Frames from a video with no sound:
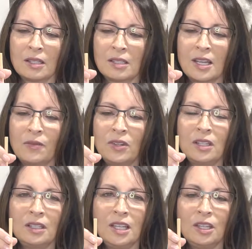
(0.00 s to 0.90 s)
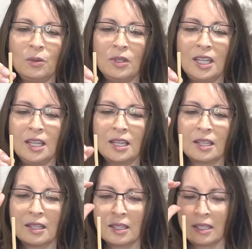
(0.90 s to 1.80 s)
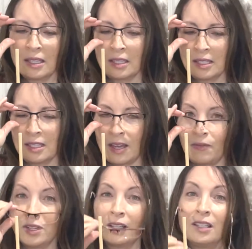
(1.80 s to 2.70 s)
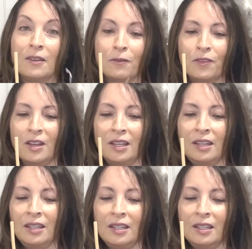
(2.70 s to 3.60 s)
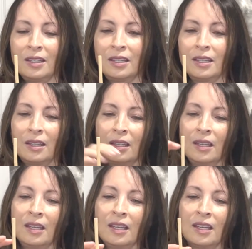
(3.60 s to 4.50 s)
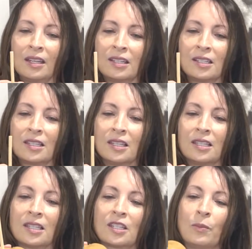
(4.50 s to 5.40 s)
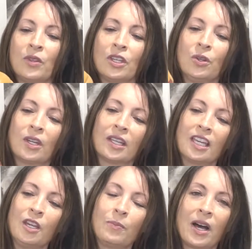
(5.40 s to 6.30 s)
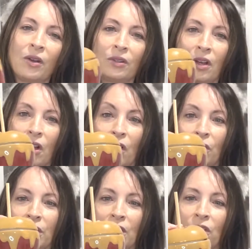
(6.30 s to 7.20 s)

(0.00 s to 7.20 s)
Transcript: Definitely unique, definitely fun, and this is something you can keep out all year